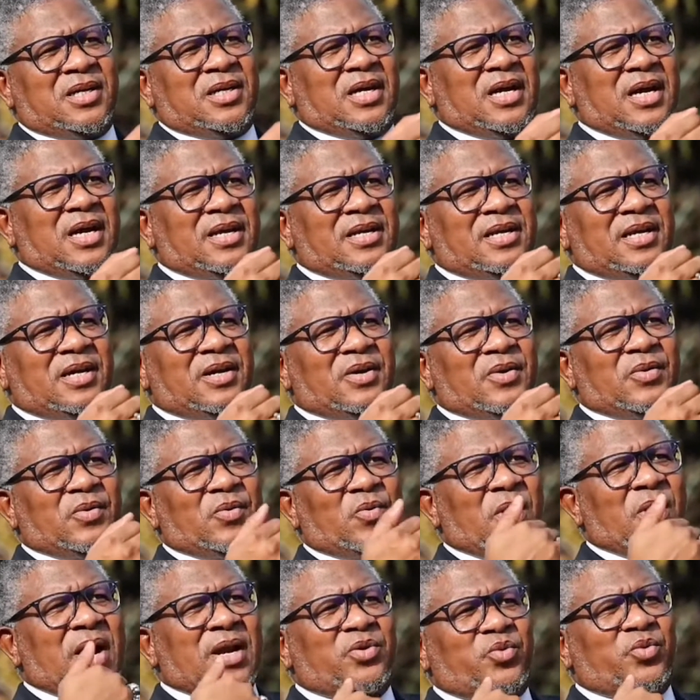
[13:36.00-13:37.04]
and
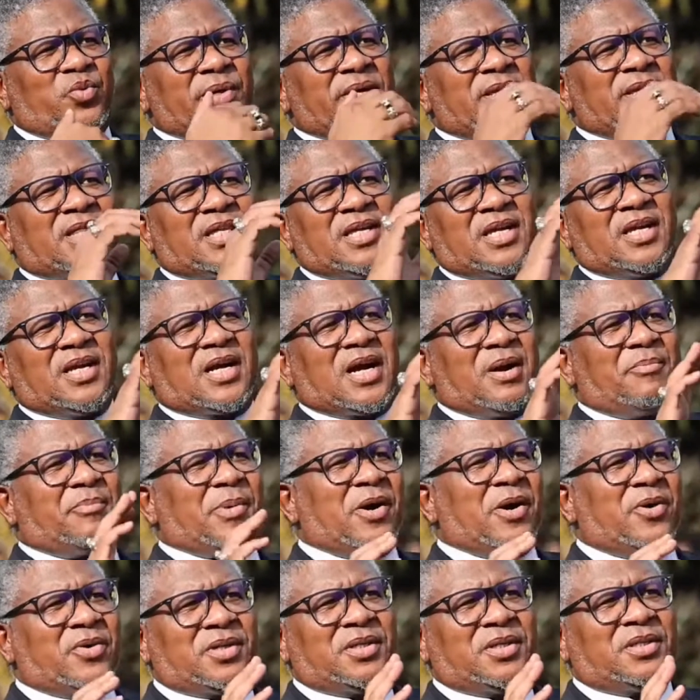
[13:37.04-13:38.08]
what we think
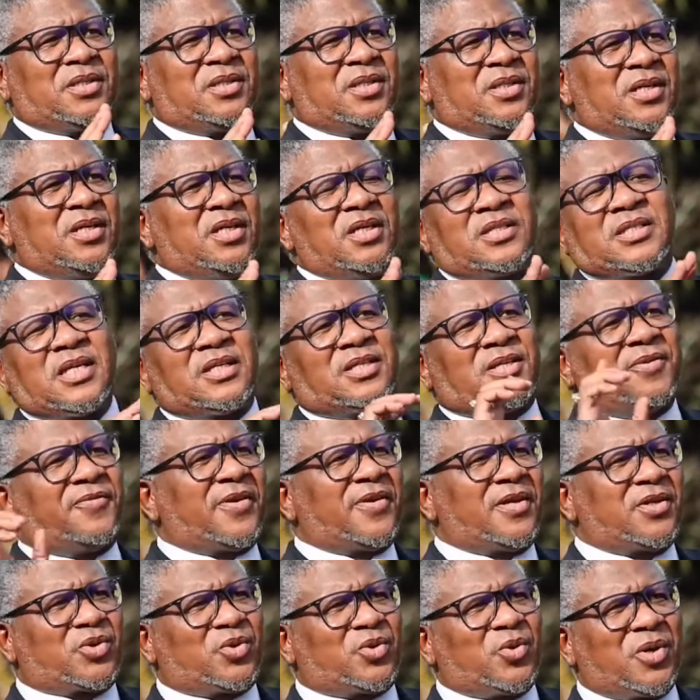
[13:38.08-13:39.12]
about it, it's a
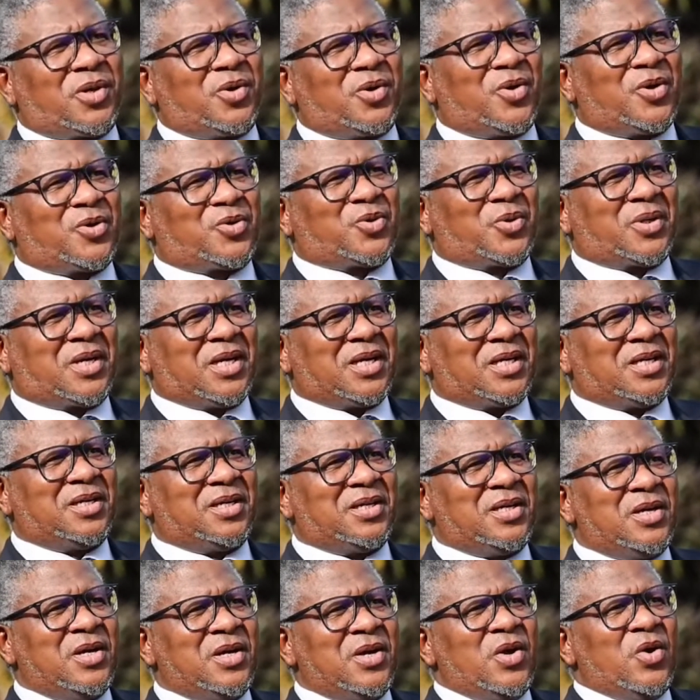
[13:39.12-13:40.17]
different story altogether.
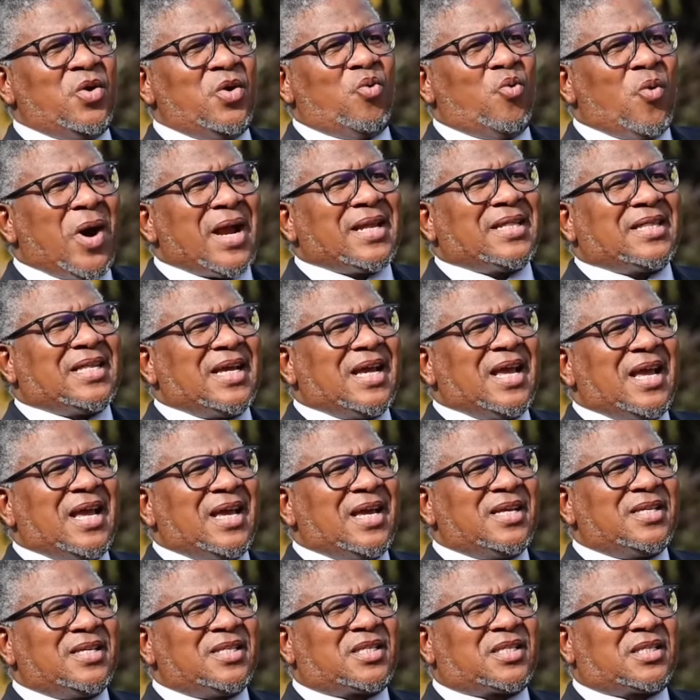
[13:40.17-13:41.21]
What the
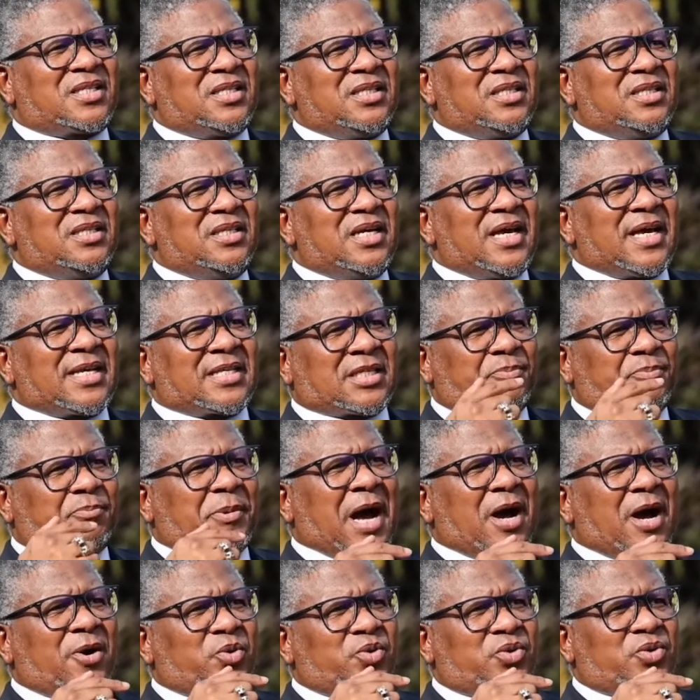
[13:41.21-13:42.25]
ANC
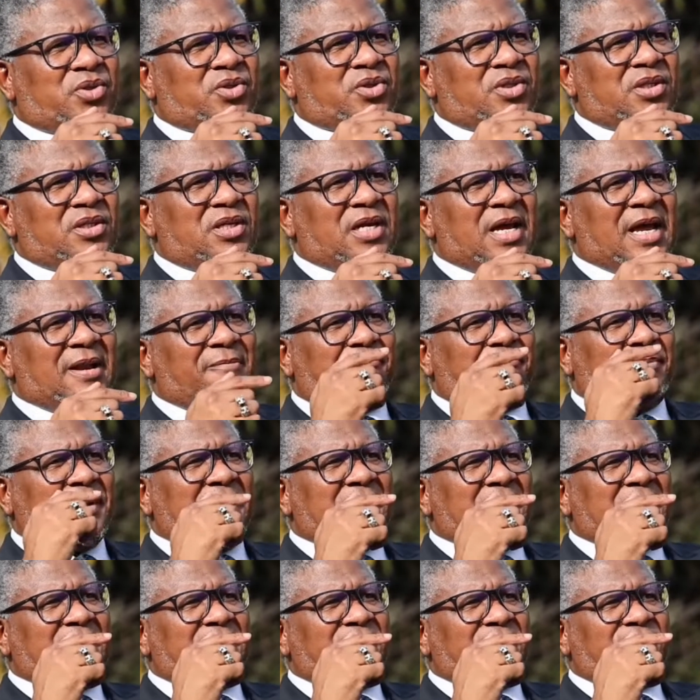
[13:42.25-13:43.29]
espouses and
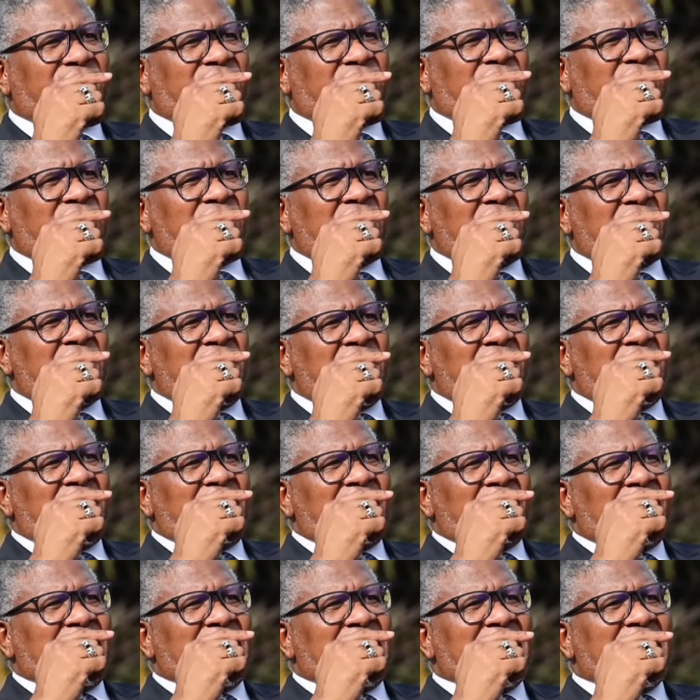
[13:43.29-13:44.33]
believes
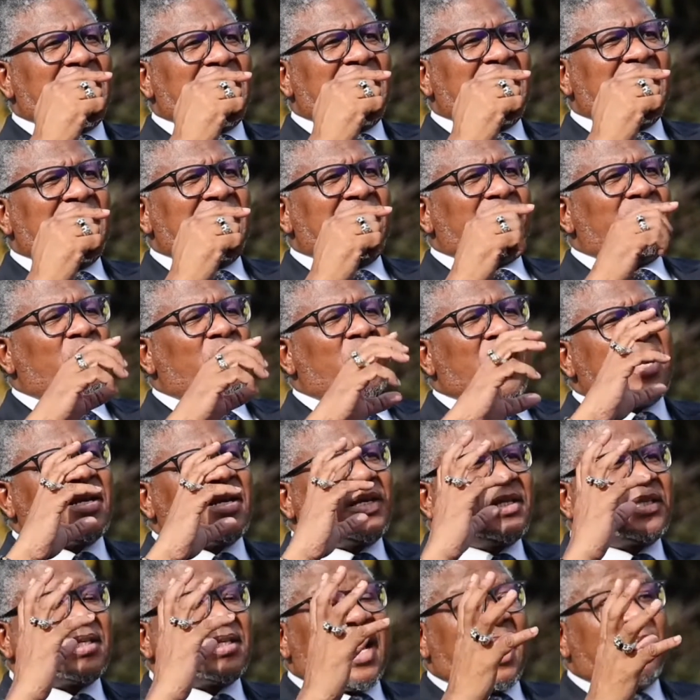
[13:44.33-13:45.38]
what
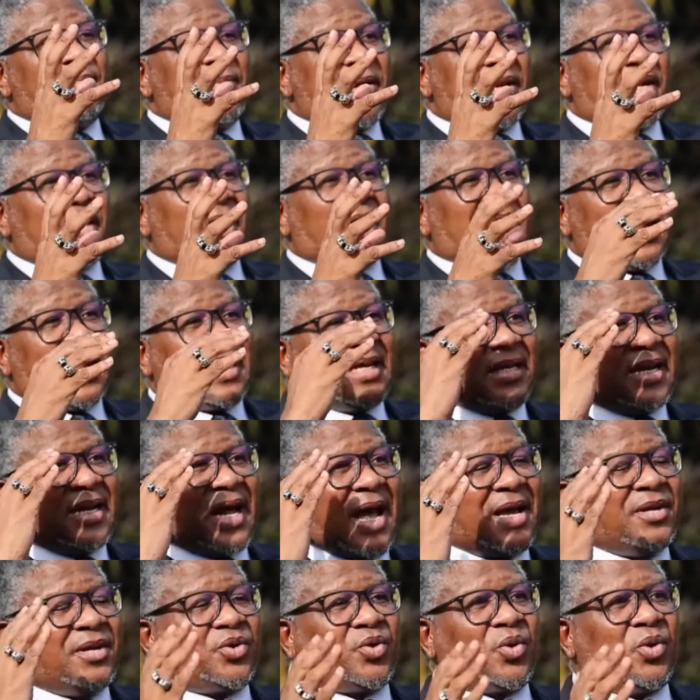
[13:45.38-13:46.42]
is America in
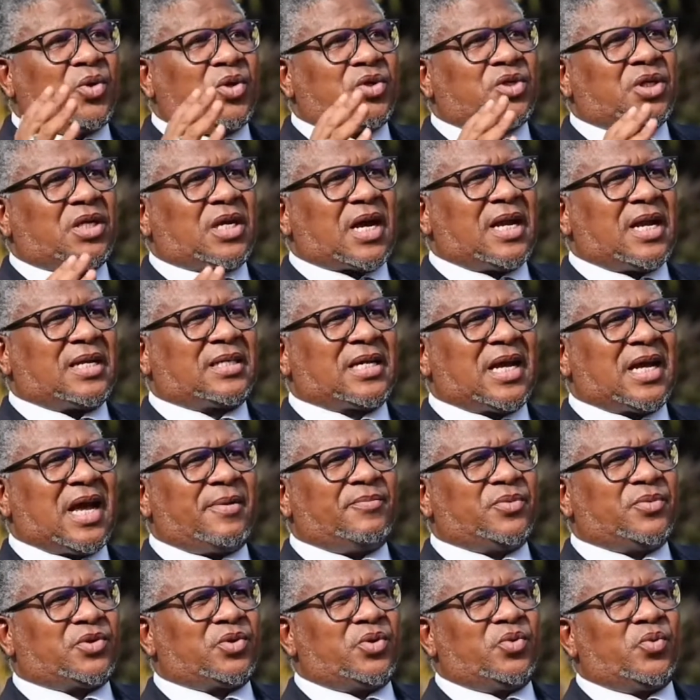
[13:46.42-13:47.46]
ideological
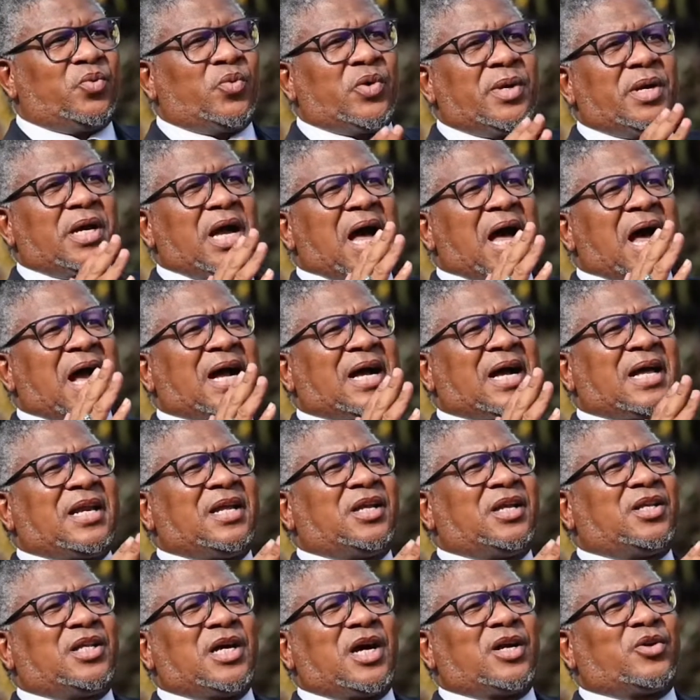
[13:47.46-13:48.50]
terms, we
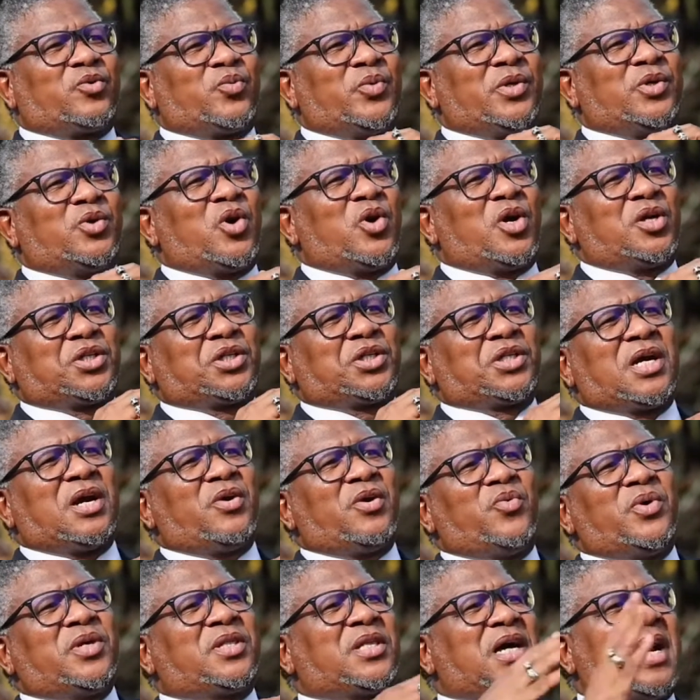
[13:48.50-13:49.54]
agree that we don't share
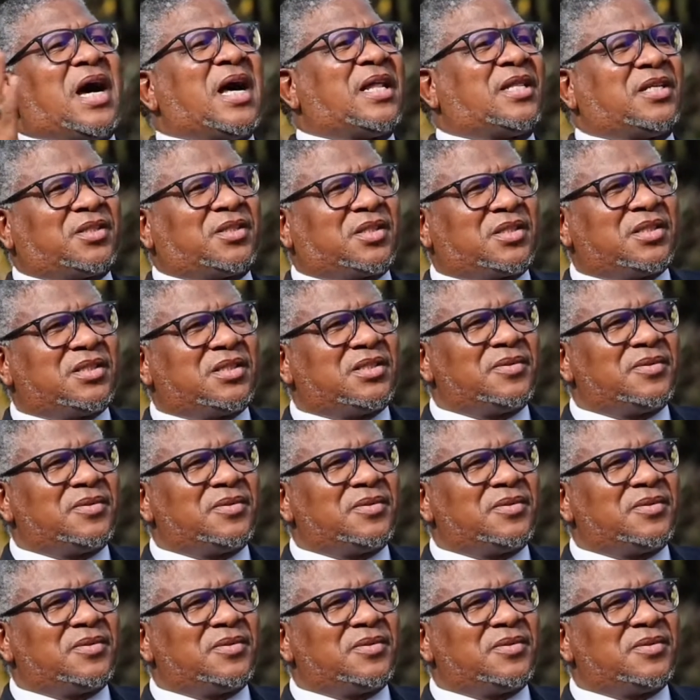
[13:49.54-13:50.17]
with others